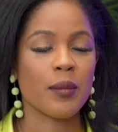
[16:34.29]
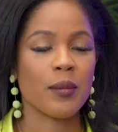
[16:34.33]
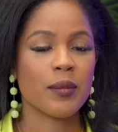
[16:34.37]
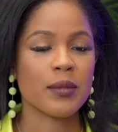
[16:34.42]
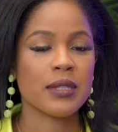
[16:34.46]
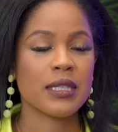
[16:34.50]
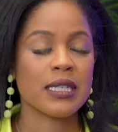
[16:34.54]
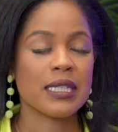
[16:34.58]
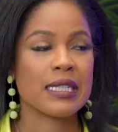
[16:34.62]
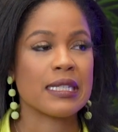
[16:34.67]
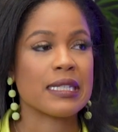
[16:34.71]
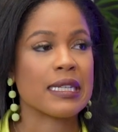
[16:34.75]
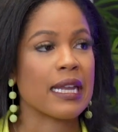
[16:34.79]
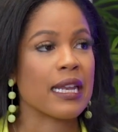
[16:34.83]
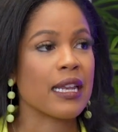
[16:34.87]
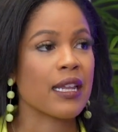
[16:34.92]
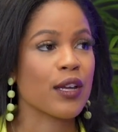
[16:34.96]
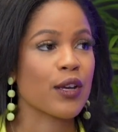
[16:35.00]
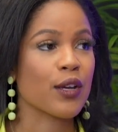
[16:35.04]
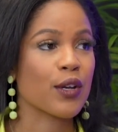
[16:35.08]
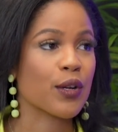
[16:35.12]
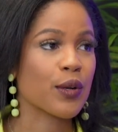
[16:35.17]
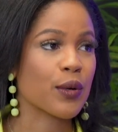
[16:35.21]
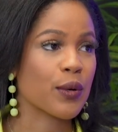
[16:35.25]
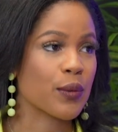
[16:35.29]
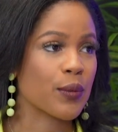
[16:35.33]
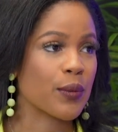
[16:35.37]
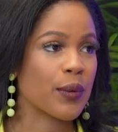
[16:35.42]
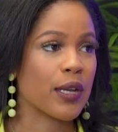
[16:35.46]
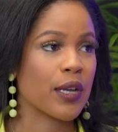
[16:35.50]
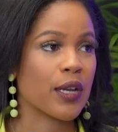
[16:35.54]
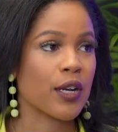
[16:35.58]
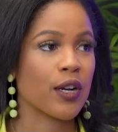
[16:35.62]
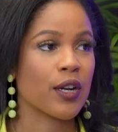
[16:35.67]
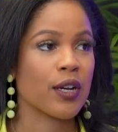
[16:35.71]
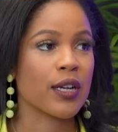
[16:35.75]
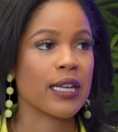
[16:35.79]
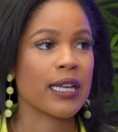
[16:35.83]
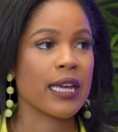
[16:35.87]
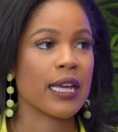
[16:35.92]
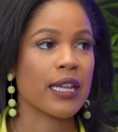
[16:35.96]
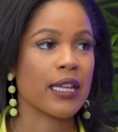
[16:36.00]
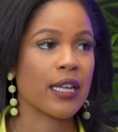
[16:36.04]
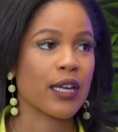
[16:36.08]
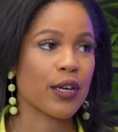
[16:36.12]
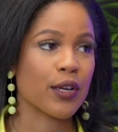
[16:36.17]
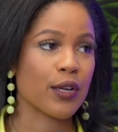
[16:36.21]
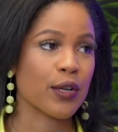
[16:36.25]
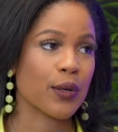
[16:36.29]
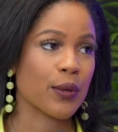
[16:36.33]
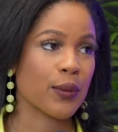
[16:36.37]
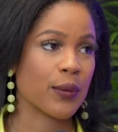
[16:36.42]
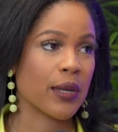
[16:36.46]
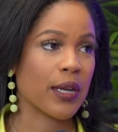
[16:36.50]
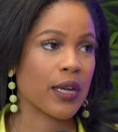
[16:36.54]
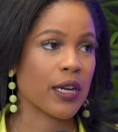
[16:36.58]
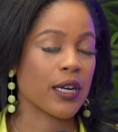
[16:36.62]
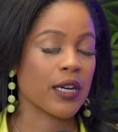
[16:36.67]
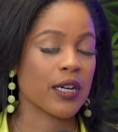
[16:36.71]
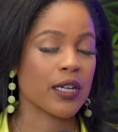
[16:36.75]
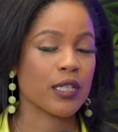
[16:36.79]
sustaining a career or getting a career